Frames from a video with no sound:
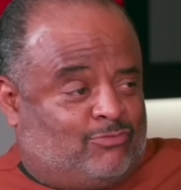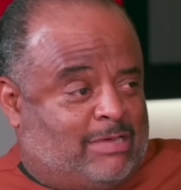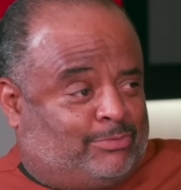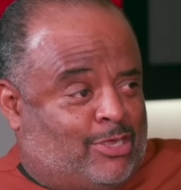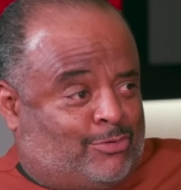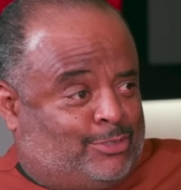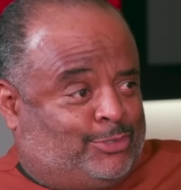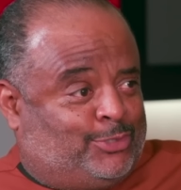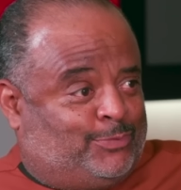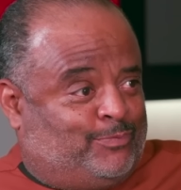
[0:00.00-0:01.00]
what I'm talking
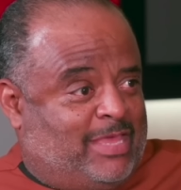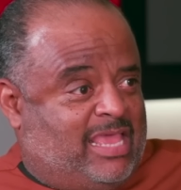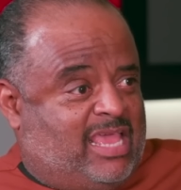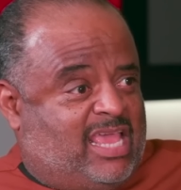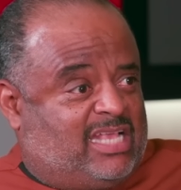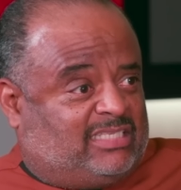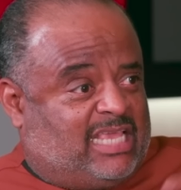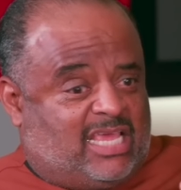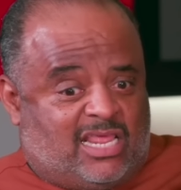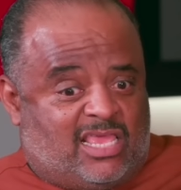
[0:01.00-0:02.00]
to. Yeah. He said,